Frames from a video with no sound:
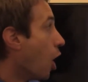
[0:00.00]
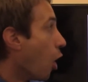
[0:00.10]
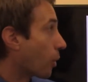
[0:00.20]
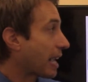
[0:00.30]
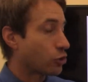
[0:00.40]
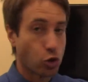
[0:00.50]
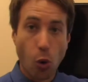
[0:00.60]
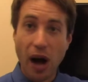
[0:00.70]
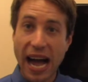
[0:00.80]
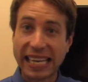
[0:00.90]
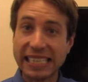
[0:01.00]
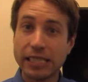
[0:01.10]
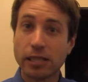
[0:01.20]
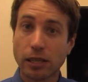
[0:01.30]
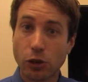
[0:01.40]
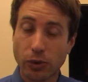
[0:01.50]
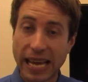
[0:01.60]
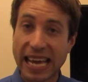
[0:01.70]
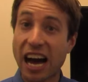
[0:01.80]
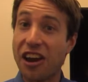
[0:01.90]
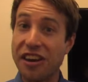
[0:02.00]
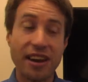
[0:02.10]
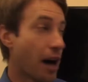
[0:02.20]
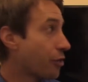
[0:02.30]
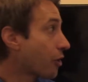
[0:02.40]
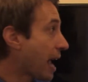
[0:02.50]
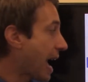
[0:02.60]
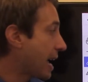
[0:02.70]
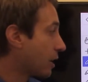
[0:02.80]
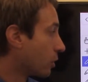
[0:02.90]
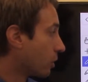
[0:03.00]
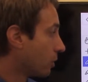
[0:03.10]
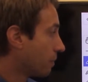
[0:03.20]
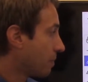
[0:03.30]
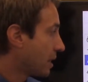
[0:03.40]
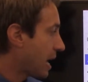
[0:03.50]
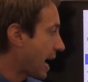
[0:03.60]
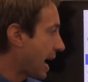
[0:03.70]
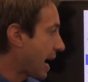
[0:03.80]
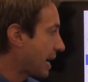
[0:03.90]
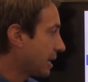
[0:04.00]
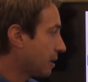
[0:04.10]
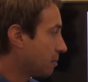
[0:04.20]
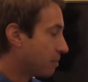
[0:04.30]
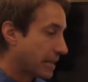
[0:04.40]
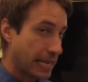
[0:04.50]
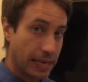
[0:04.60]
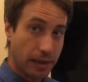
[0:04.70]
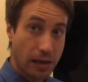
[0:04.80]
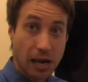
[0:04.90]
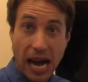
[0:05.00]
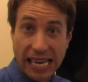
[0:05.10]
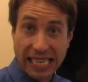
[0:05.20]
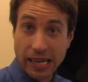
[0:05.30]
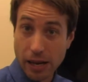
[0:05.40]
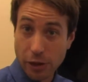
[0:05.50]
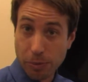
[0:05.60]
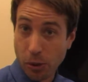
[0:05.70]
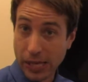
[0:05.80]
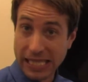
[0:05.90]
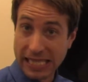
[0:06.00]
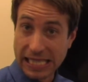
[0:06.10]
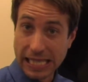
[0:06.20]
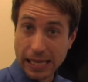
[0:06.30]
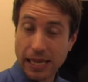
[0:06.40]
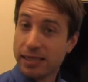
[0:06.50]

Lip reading: Okay, so I need to create another angle, AB. I need another point D.